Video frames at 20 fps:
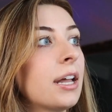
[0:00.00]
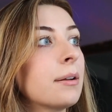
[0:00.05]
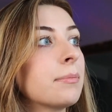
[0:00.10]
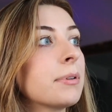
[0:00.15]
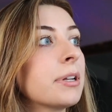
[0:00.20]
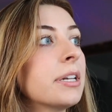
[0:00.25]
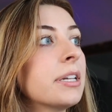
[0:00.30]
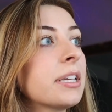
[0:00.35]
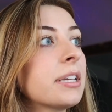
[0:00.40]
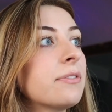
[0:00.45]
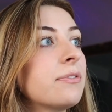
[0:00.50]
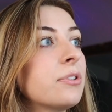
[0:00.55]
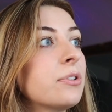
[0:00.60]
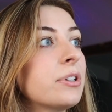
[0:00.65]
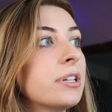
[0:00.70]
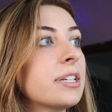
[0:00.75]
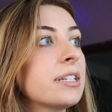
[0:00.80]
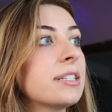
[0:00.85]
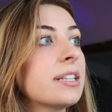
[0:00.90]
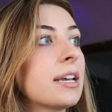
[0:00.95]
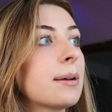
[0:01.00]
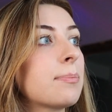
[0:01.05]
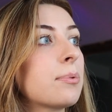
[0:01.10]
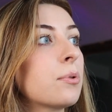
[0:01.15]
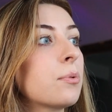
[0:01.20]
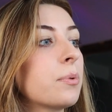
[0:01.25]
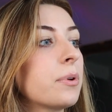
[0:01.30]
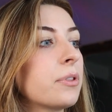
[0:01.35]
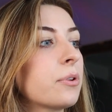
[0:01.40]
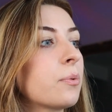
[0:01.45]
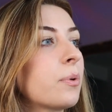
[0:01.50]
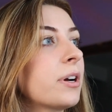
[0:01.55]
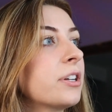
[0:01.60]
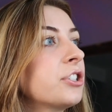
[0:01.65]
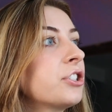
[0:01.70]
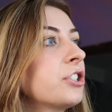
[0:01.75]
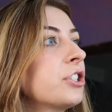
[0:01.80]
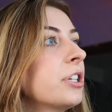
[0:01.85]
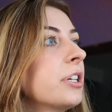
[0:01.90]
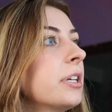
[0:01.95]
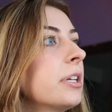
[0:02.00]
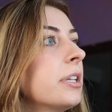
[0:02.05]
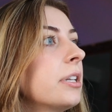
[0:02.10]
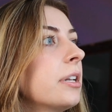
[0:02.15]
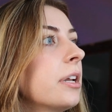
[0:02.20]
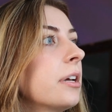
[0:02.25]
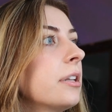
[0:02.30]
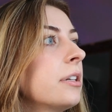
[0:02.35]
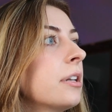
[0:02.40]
And I'm gonna give you an example with question